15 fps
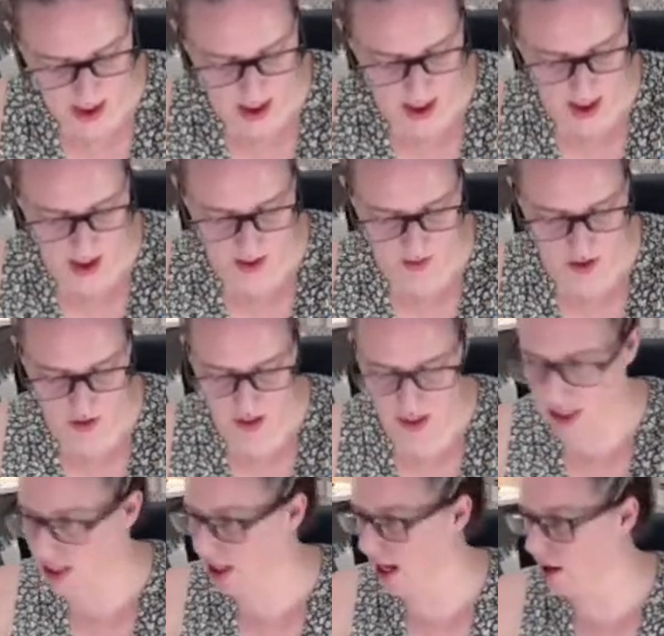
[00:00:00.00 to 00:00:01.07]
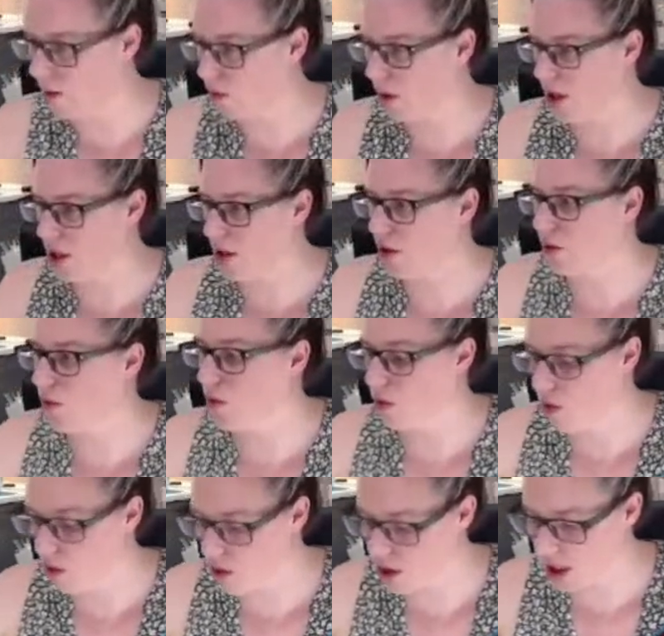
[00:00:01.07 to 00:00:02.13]
It gives you discount when you
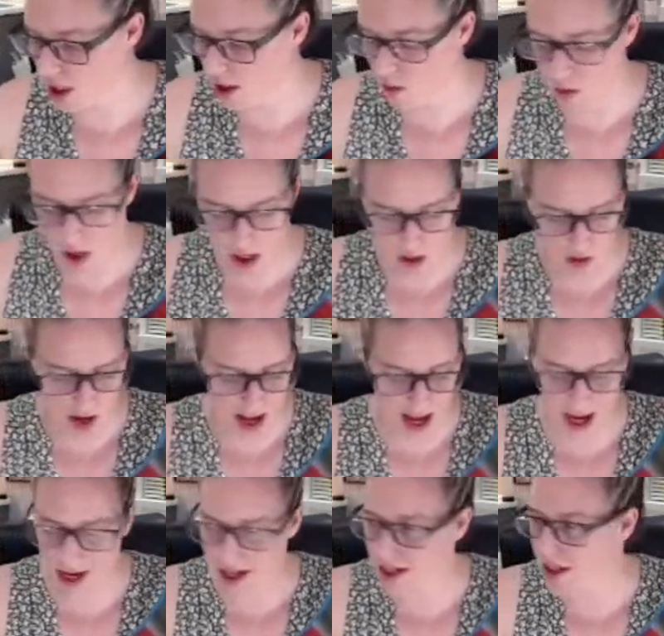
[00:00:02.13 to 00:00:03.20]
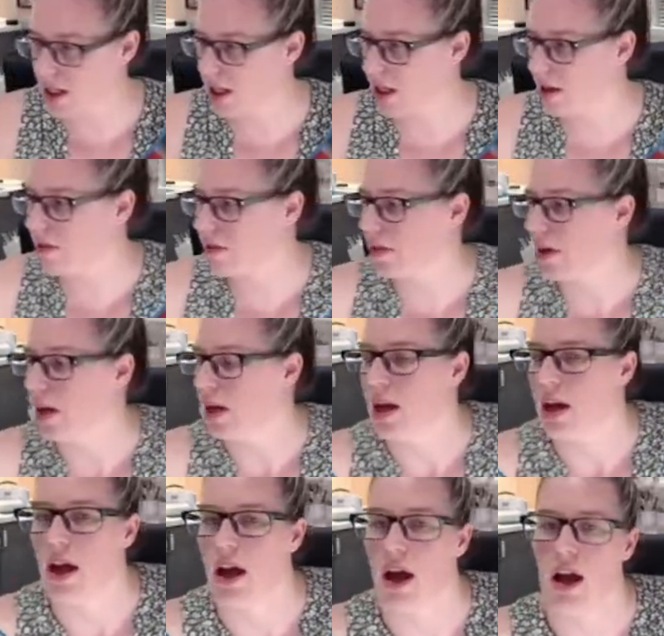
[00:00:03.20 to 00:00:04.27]
order while you're active.
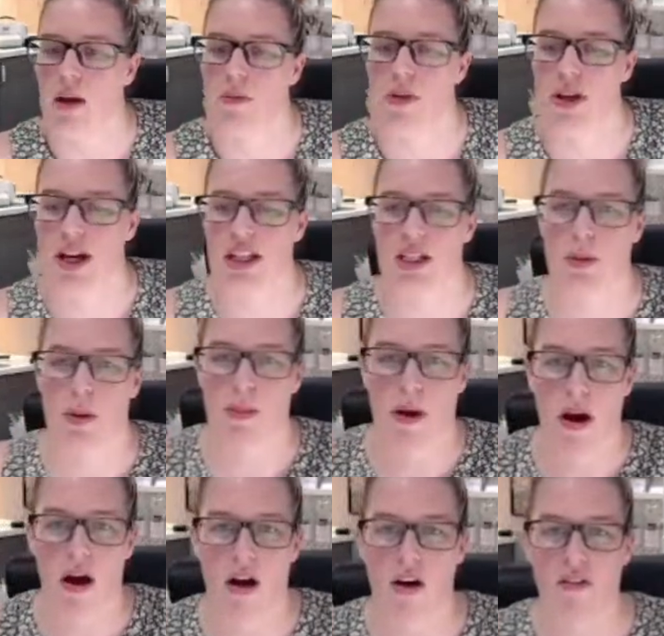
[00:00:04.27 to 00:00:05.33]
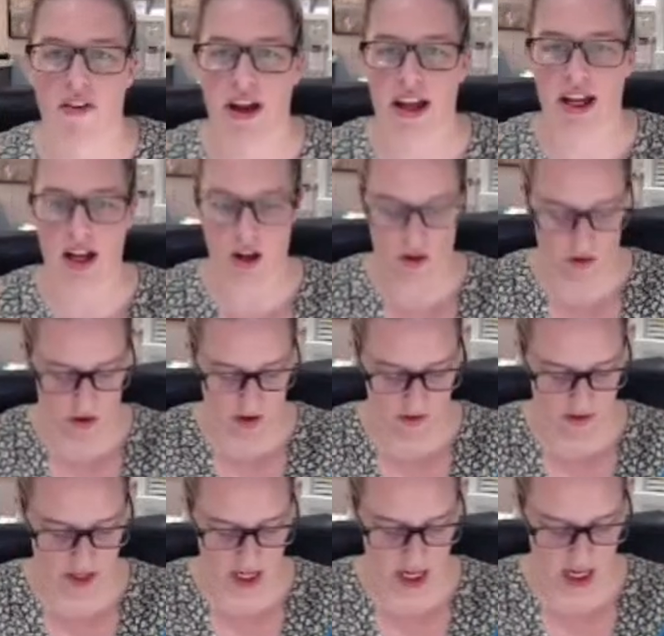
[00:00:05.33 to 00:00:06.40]
You get to be part of a
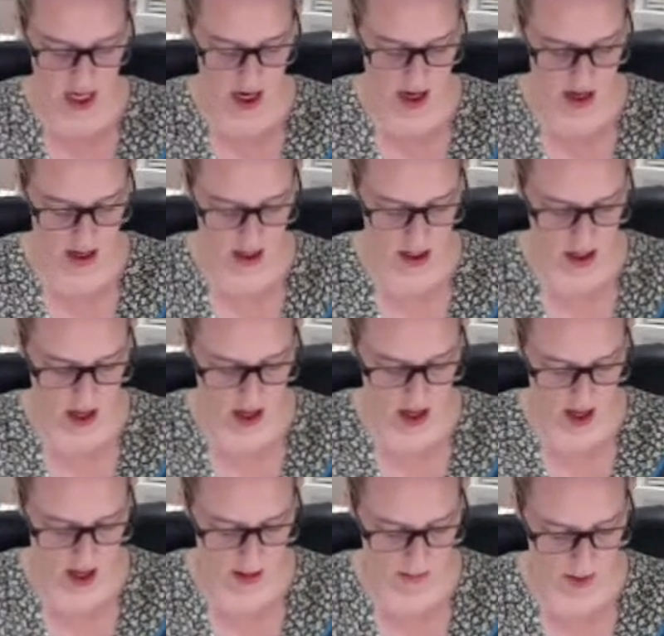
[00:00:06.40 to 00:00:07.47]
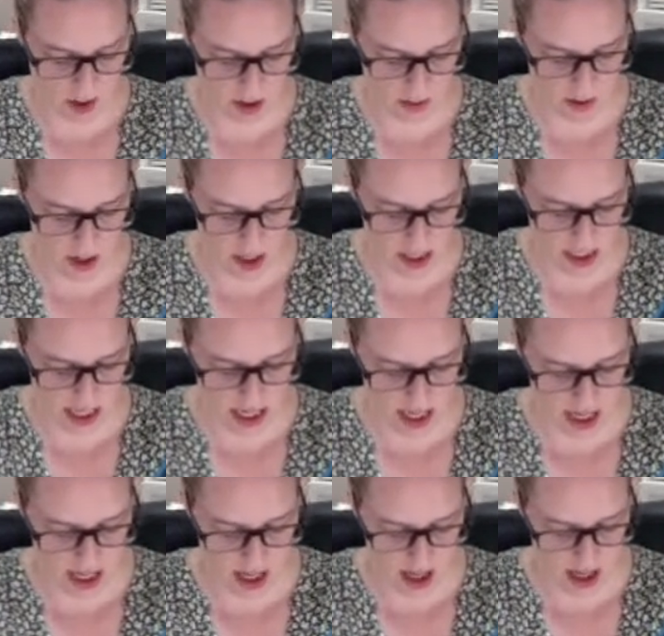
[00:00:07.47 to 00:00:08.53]
crafty
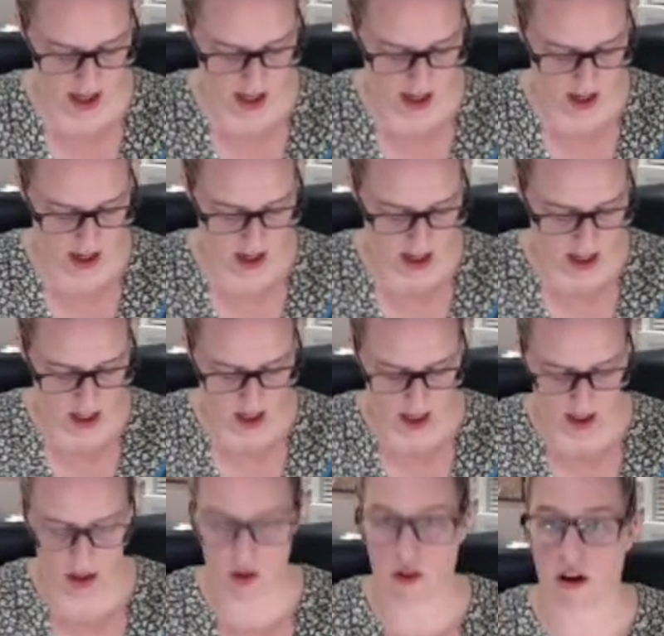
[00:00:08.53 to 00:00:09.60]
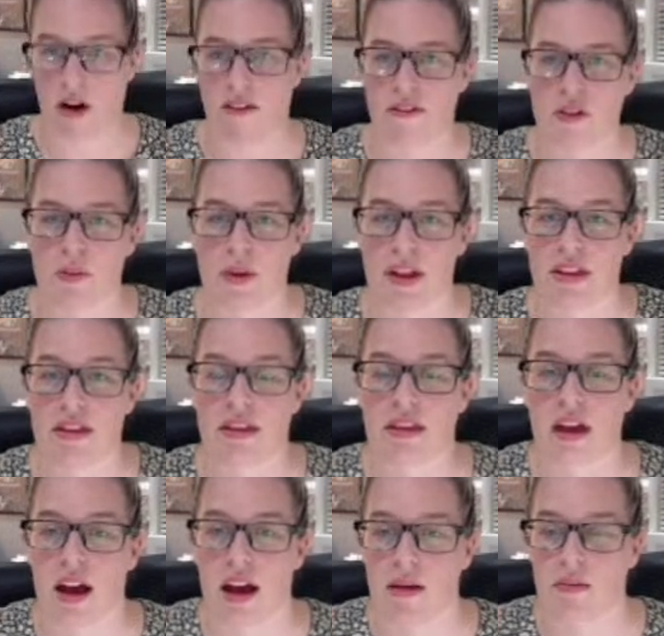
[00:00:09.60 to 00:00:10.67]
community and craft with
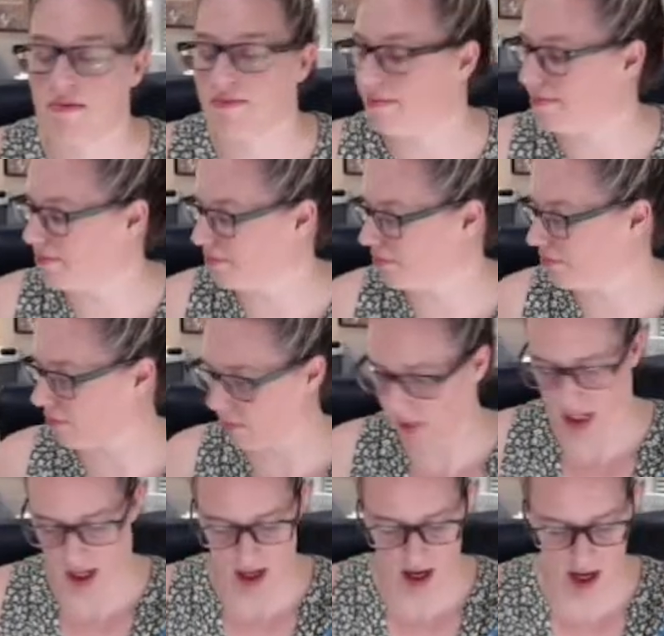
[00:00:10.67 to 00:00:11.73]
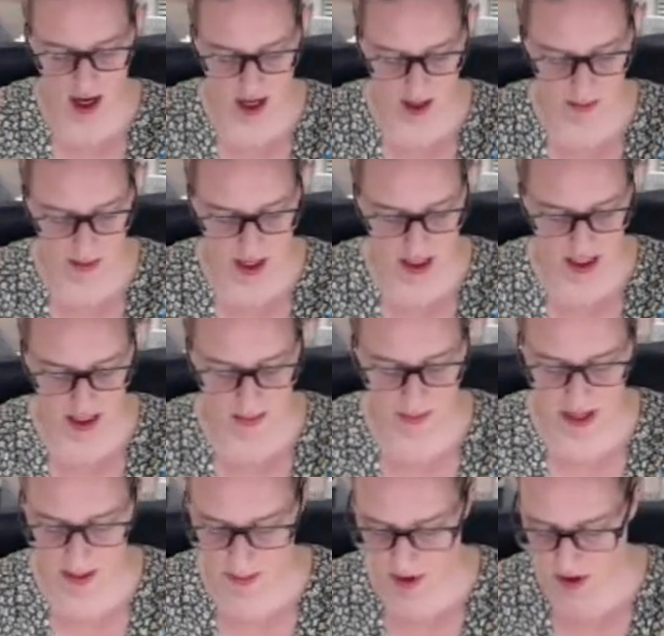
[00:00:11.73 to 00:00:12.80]
like-minded
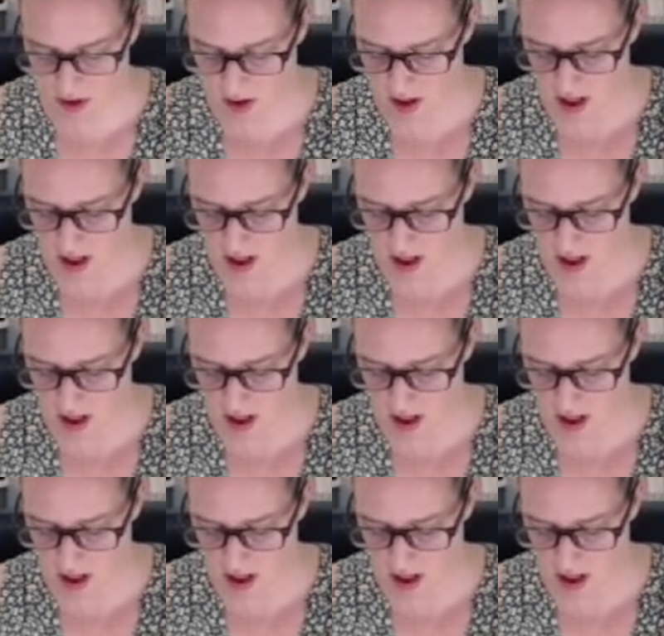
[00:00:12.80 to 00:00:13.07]
people.